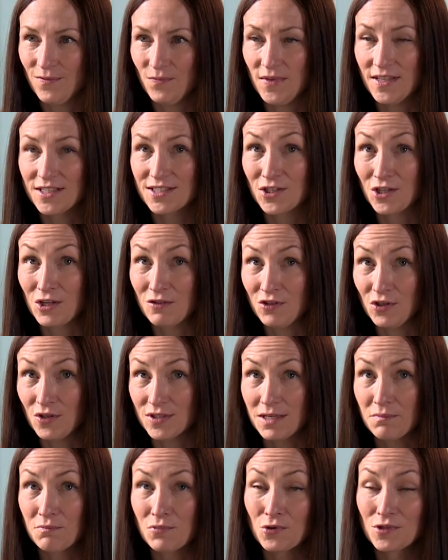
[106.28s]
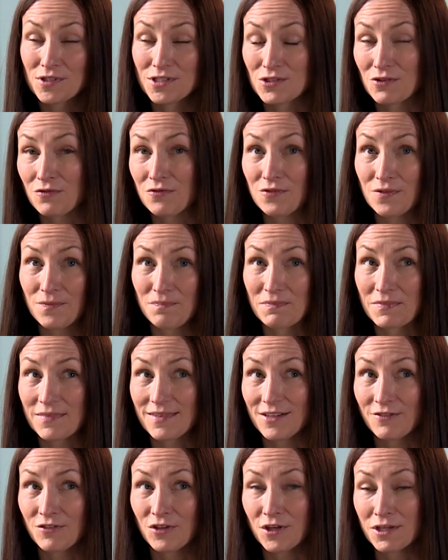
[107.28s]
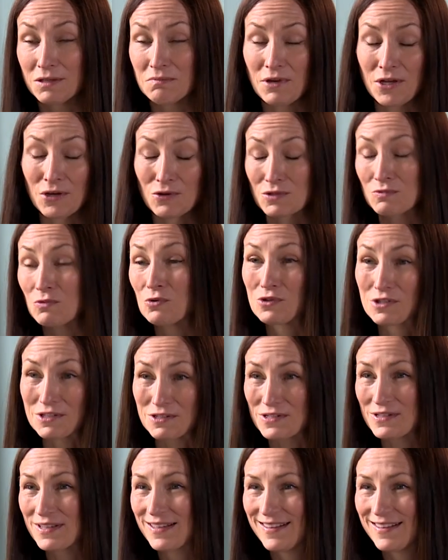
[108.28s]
It's a process of learning by osmosis,